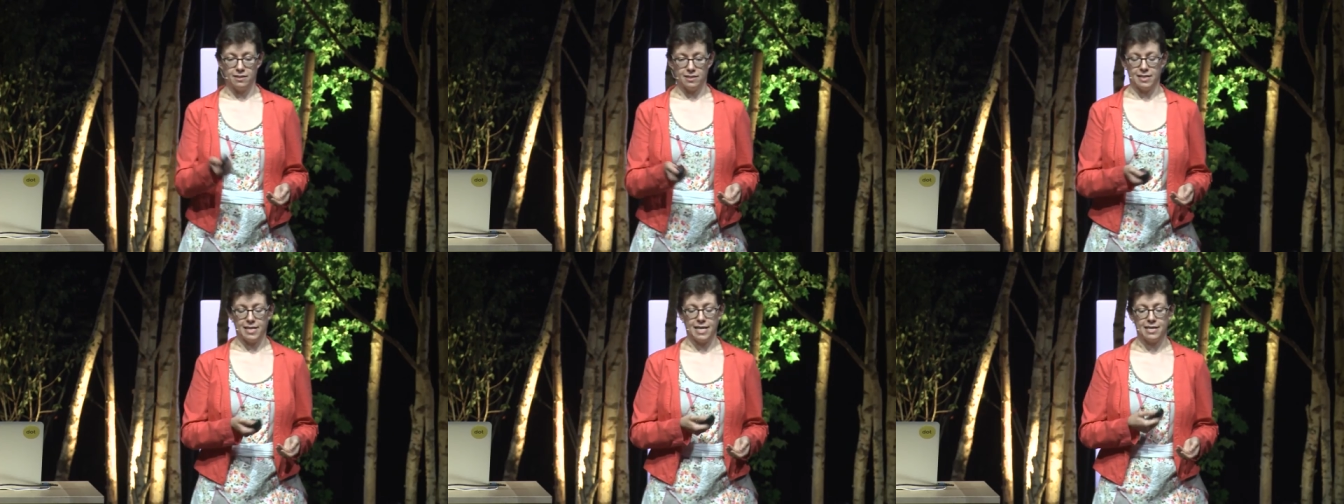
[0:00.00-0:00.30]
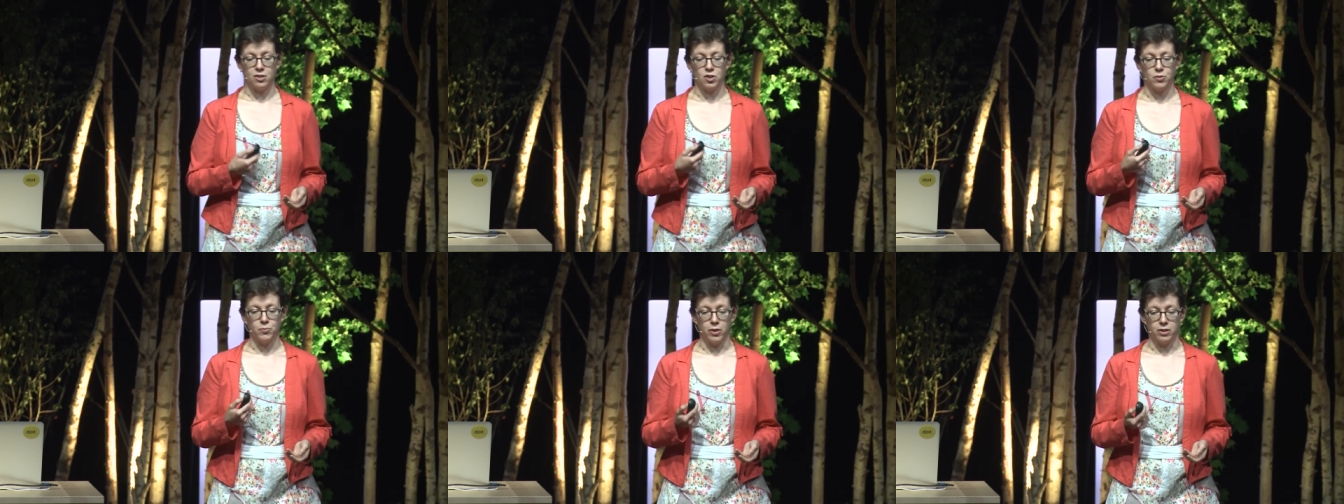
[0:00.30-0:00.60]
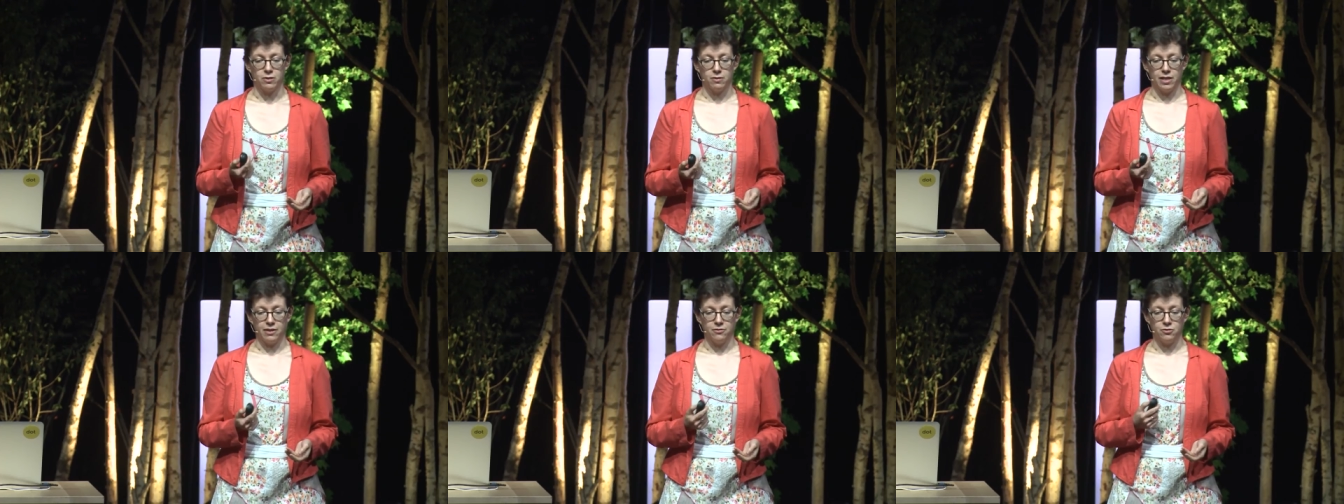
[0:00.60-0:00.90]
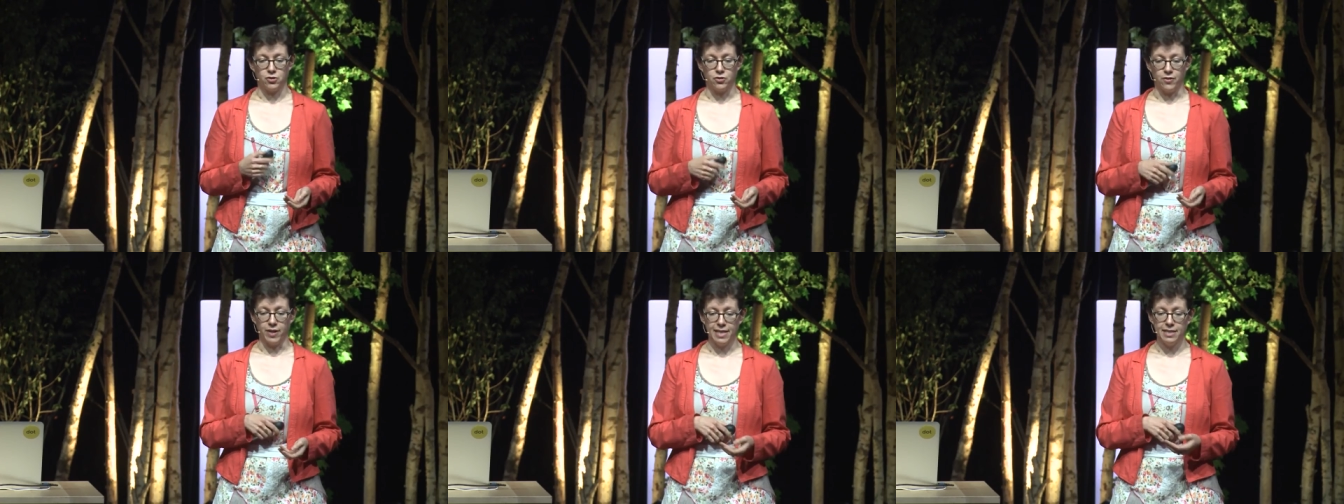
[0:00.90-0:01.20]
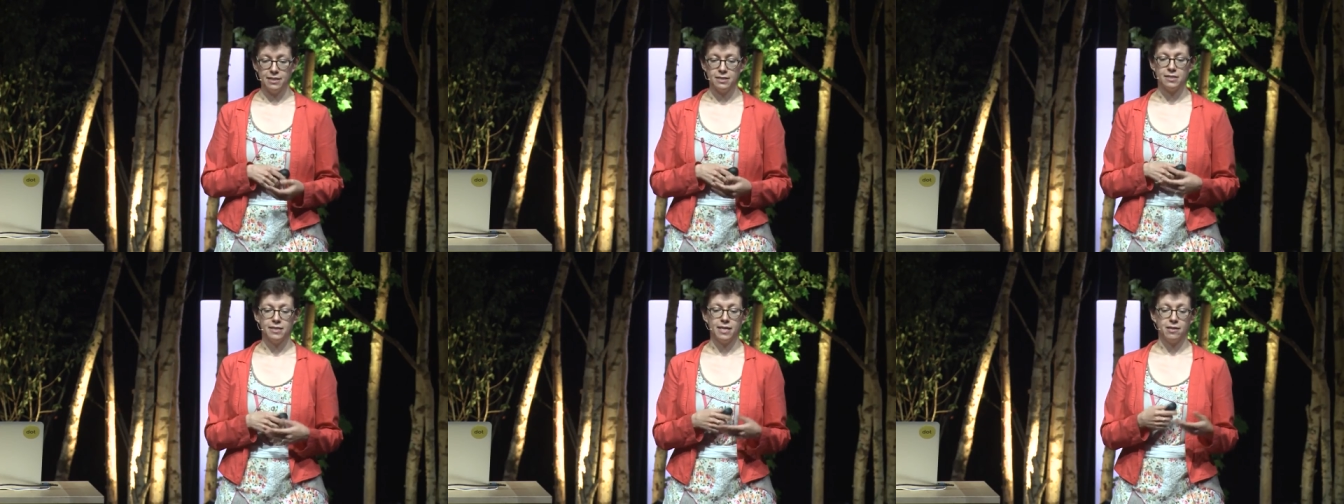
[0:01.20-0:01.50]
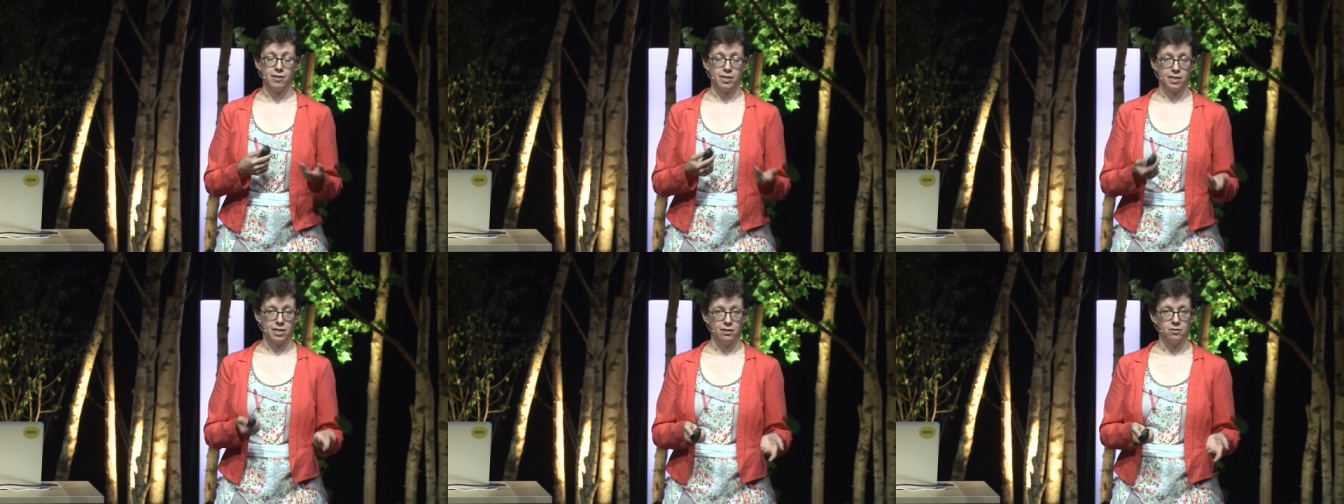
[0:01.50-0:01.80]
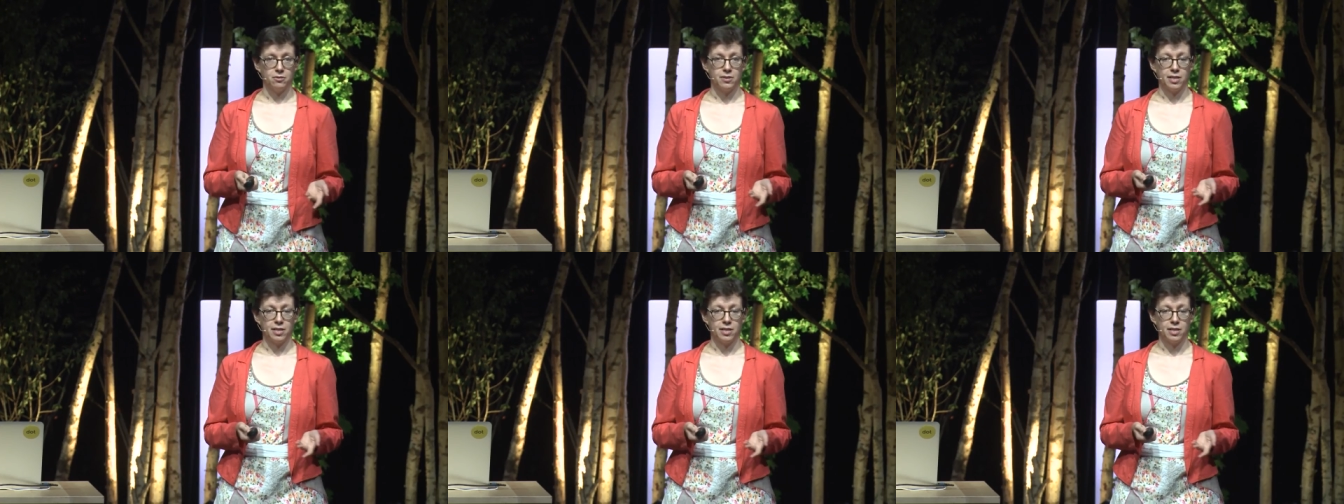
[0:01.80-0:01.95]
this lasso model I've trained, now I can